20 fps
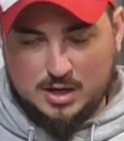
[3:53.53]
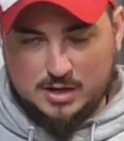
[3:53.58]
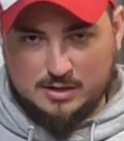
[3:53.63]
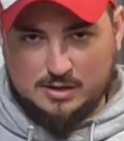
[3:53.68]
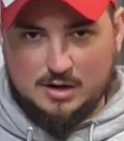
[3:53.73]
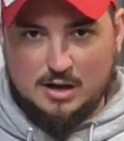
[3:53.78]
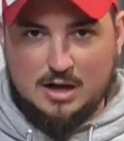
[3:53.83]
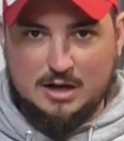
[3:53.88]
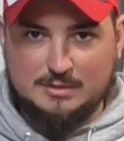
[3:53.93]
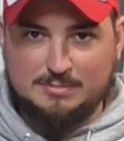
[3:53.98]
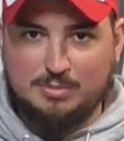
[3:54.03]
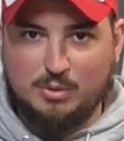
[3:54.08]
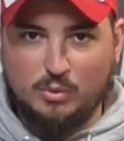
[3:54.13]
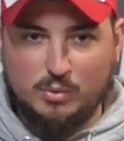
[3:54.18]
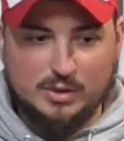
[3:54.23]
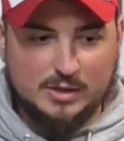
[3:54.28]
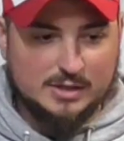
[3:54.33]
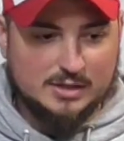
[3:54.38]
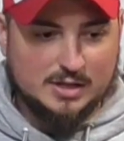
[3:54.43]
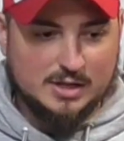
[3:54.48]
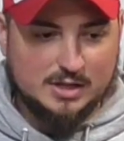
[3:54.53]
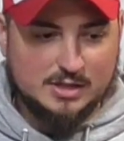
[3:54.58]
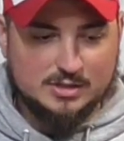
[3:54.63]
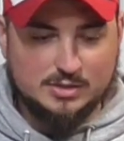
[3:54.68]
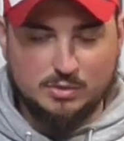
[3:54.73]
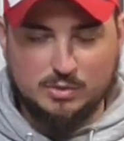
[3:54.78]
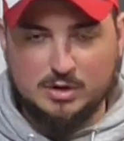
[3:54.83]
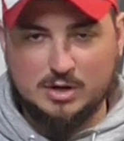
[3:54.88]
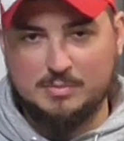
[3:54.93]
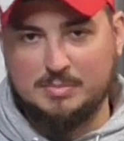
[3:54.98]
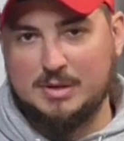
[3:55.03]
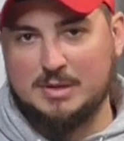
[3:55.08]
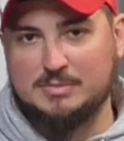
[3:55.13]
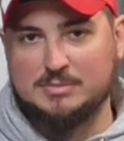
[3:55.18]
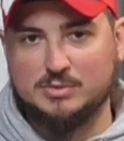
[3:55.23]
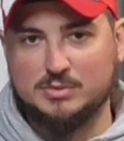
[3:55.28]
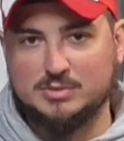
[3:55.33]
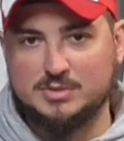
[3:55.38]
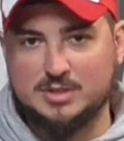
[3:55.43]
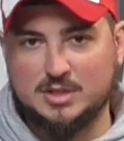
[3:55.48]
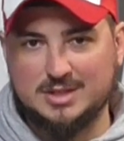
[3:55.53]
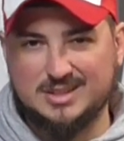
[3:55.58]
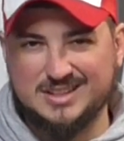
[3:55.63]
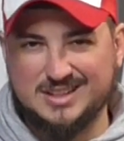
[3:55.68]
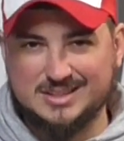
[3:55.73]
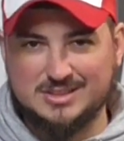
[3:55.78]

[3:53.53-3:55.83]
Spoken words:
your knot point to where your Peep's will sit.